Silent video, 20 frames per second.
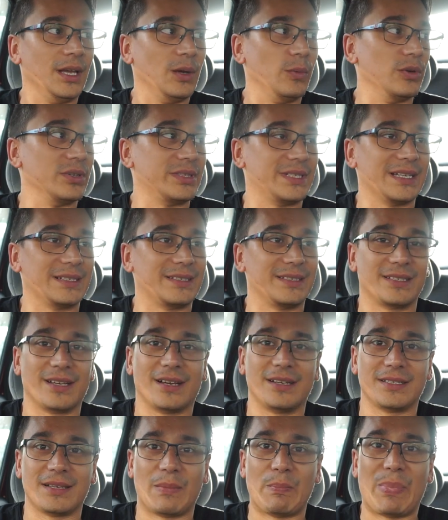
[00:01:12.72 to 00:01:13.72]
worst
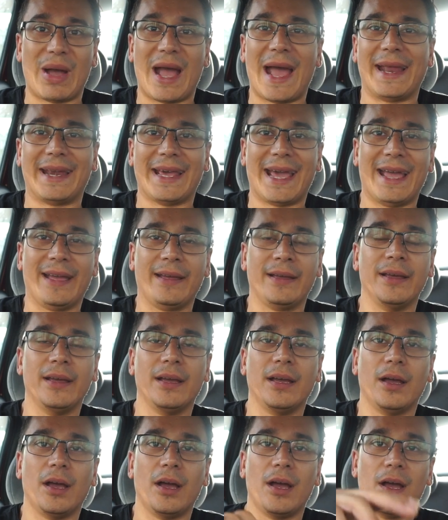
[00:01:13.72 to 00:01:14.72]
exercise I'm bad at,
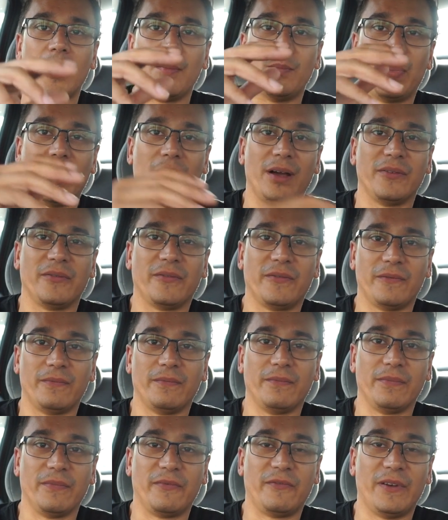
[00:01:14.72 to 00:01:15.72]
but I
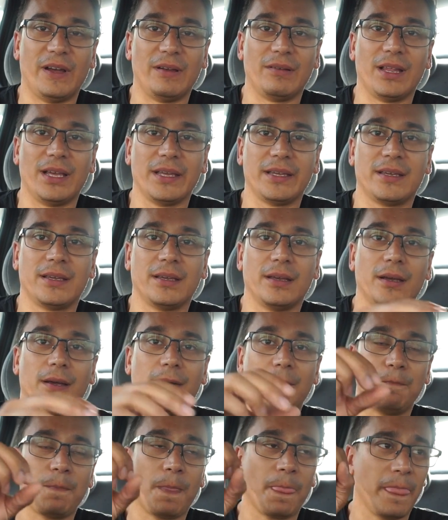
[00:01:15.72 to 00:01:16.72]
felt like
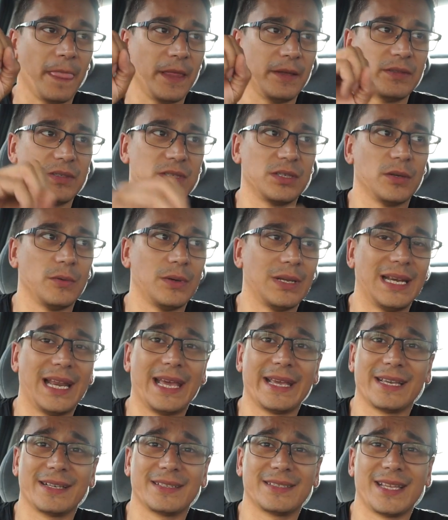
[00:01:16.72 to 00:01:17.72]
doing
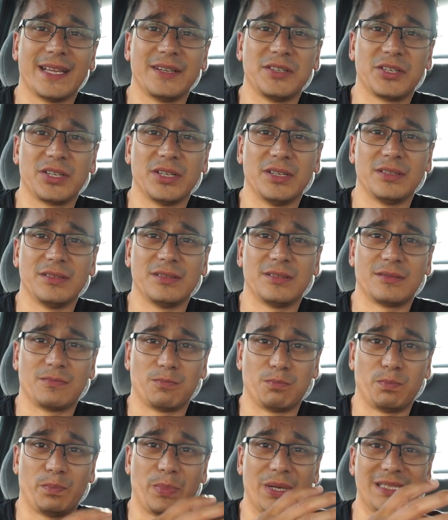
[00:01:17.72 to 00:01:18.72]
leg extensions
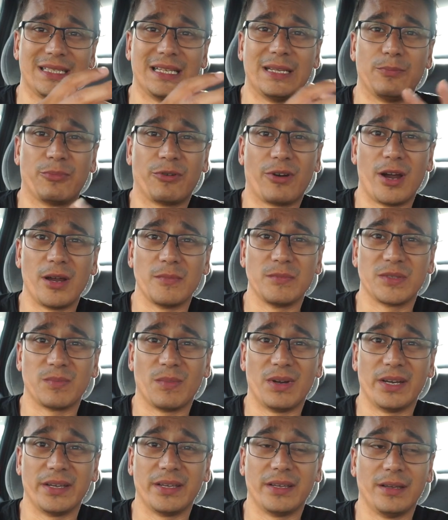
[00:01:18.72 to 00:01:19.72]
basically primes
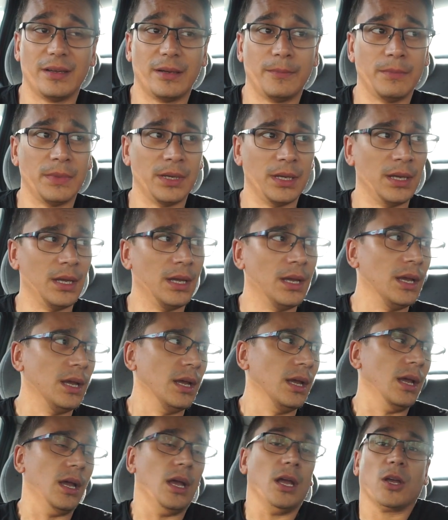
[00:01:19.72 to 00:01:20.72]
my
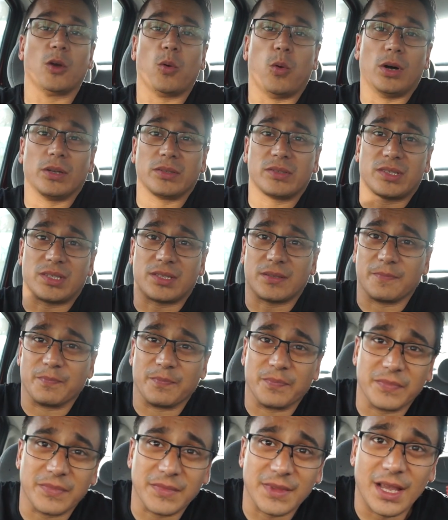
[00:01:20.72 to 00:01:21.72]
quads
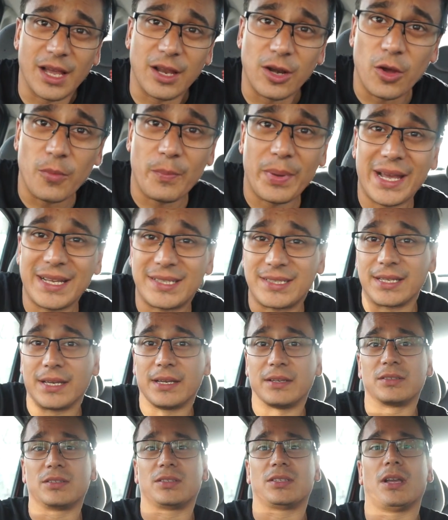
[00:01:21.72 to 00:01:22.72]
a lot better.
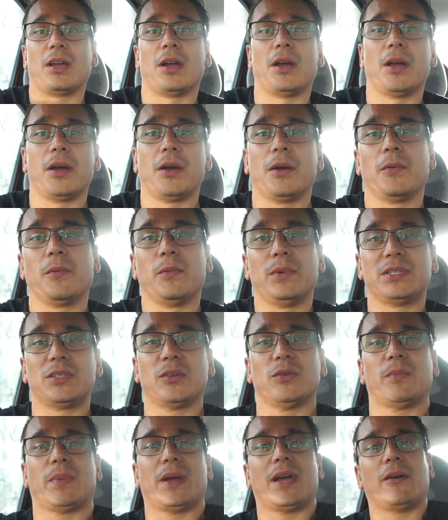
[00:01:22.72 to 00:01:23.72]
So we
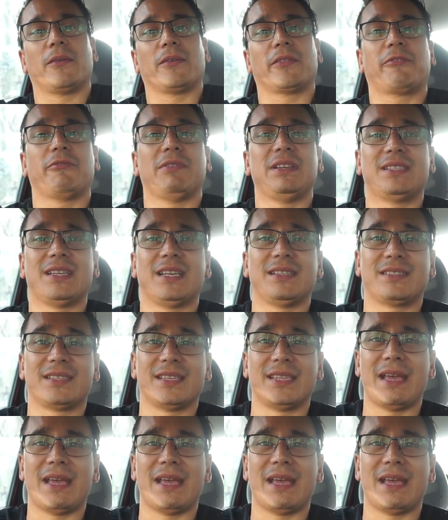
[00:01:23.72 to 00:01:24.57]
do about 3 sets of